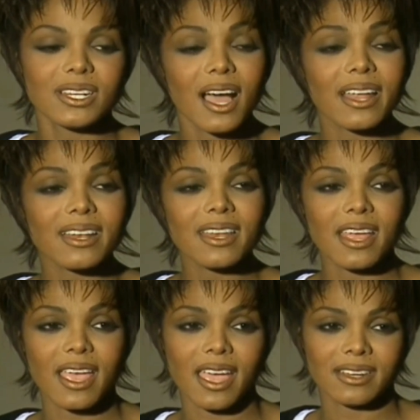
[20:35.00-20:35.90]

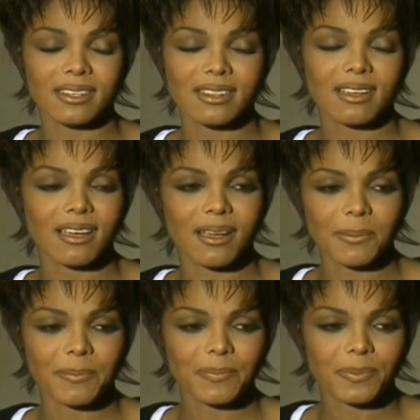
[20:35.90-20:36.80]
done, and
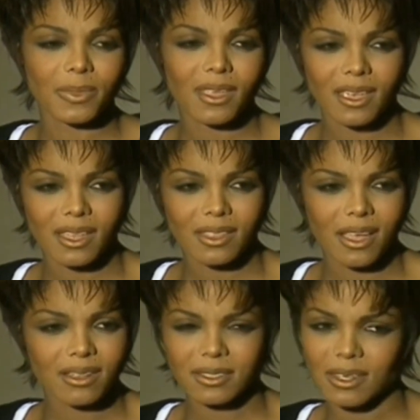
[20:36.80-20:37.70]

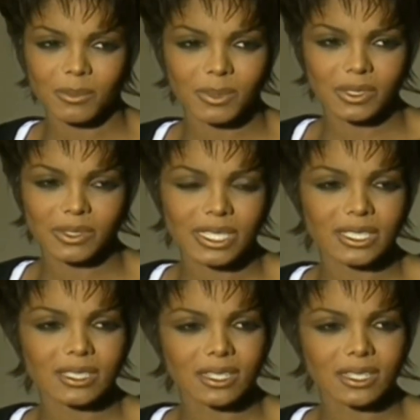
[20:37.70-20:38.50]
the outcome was great.